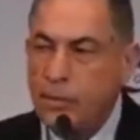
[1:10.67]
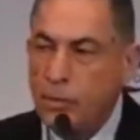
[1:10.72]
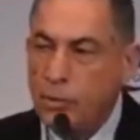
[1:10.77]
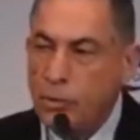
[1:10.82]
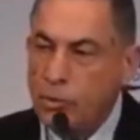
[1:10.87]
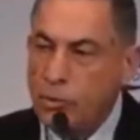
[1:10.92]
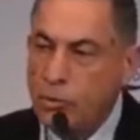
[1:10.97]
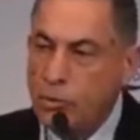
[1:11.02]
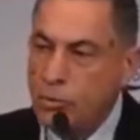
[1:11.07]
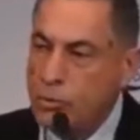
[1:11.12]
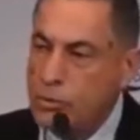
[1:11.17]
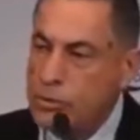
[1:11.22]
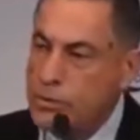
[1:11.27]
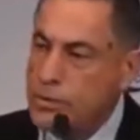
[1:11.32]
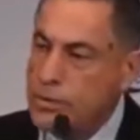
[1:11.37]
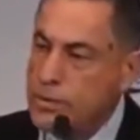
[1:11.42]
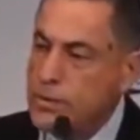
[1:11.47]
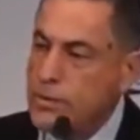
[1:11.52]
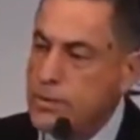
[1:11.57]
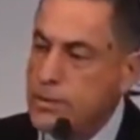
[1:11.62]

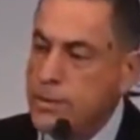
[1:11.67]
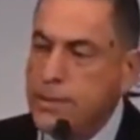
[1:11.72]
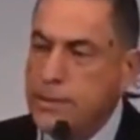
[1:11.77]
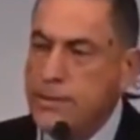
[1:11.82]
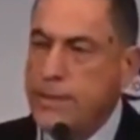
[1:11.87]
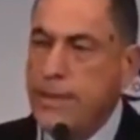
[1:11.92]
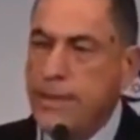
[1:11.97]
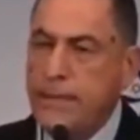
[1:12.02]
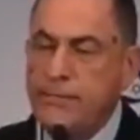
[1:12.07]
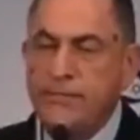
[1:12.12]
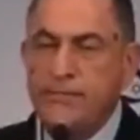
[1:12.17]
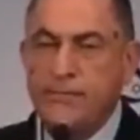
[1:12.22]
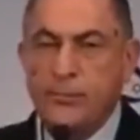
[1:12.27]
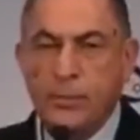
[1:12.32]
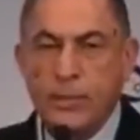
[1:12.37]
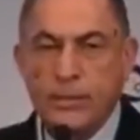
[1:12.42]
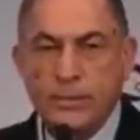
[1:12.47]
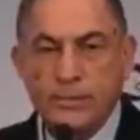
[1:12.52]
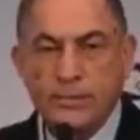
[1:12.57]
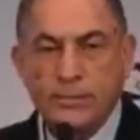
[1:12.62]
Holocaust and the
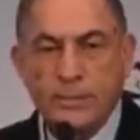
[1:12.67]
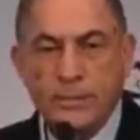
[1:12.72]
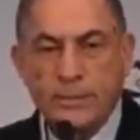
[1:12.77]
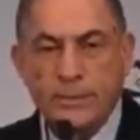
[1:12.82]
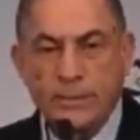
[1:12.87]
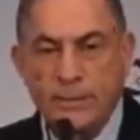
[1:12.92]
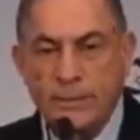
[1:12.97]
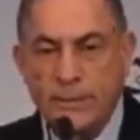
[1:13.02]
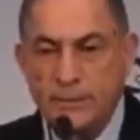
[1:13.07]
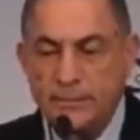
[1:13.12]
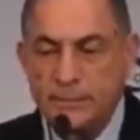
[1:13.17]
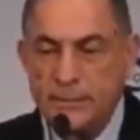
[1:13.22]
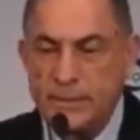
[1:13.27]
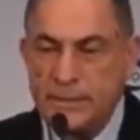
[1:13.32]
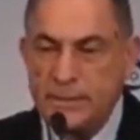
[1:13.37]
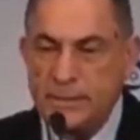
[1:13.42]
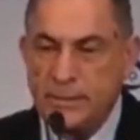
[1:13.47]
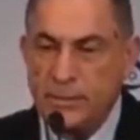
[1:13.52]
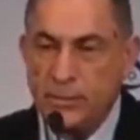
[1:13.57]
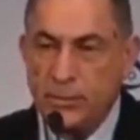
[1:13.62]
unforgettable
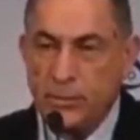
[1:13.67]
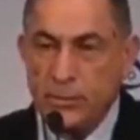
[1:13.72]
Mrs.